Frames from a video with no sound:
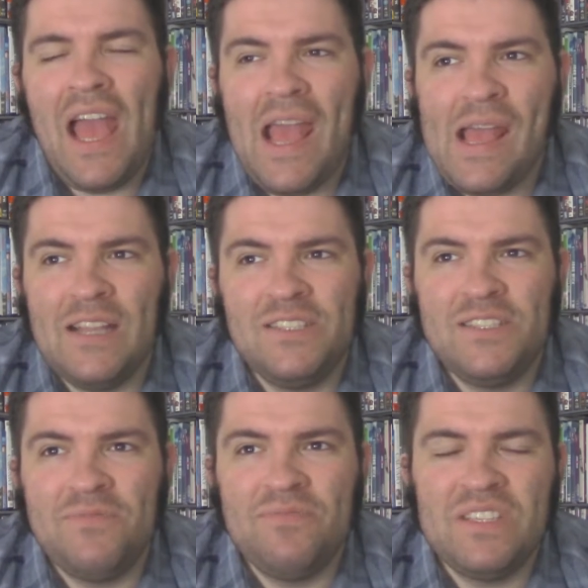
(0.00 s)

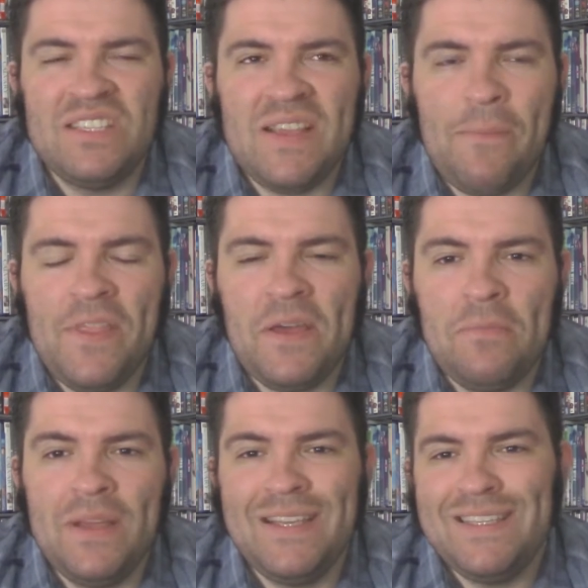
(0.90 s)
and some of
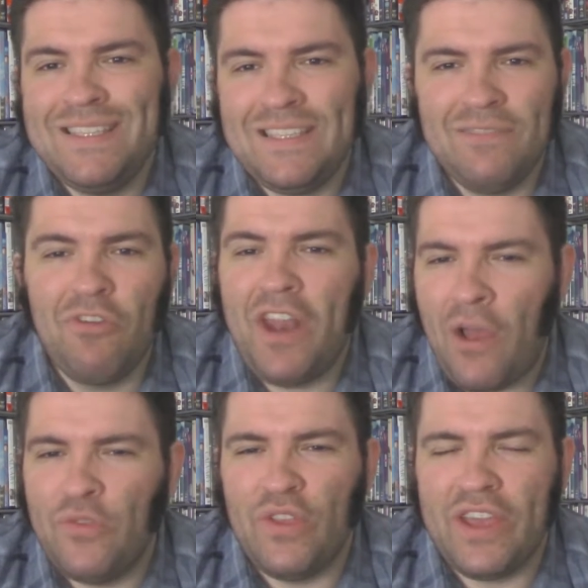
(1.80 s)
them, when
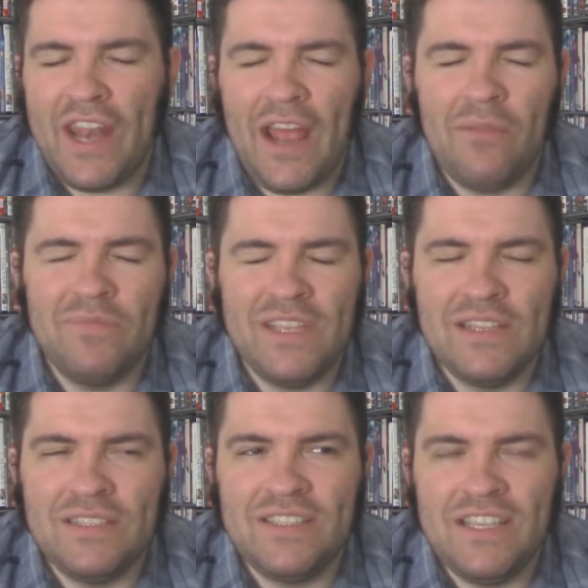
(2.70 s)
I was looking at them,
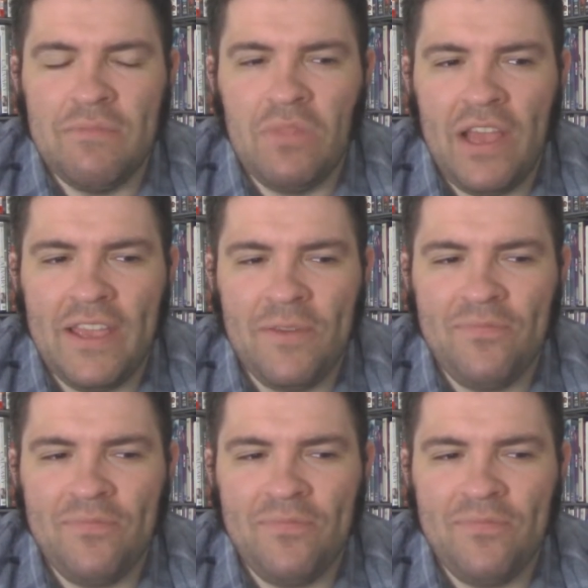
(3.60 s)
didn't seem like